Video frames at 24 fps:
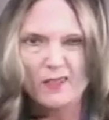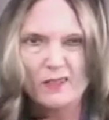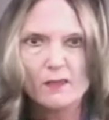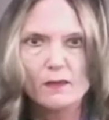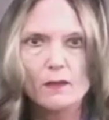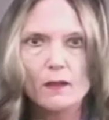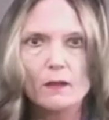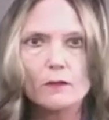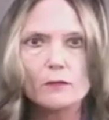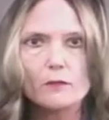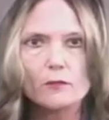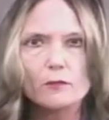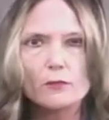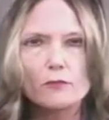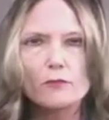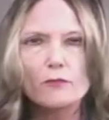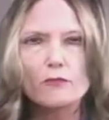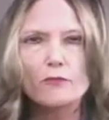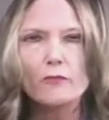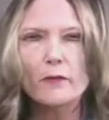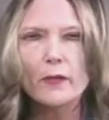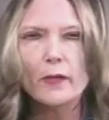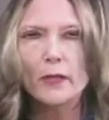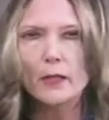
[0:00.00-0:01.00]
Not
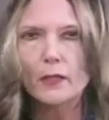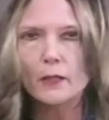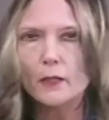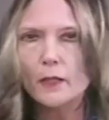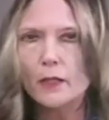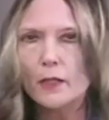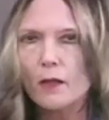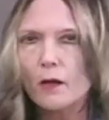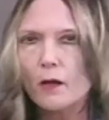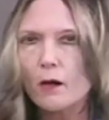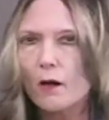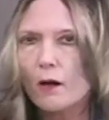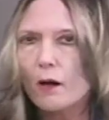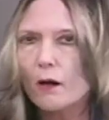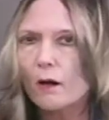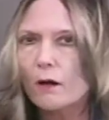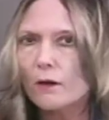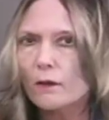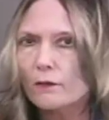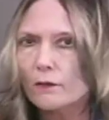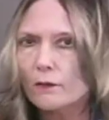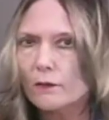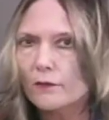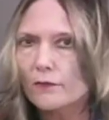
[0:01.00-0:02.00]
really a
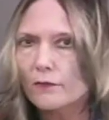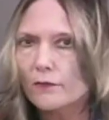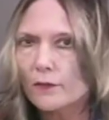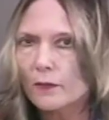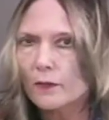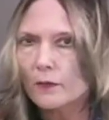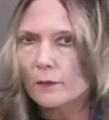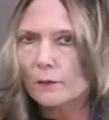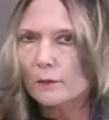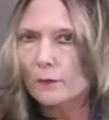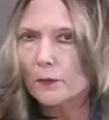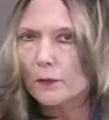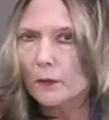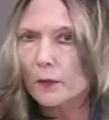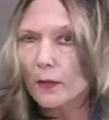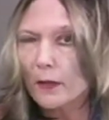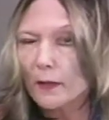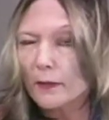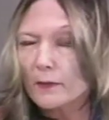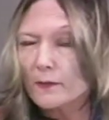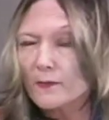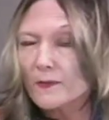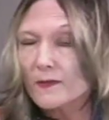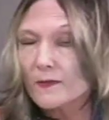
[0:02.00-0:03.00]
horror film
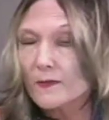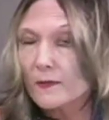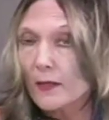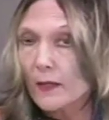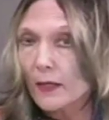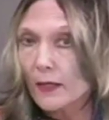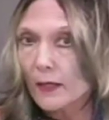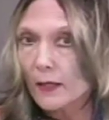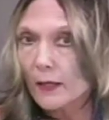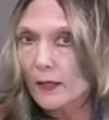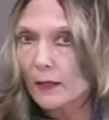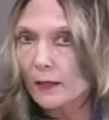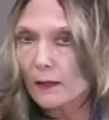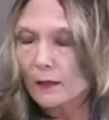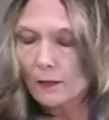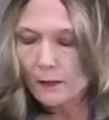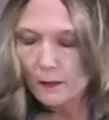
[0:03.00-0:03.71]
per se,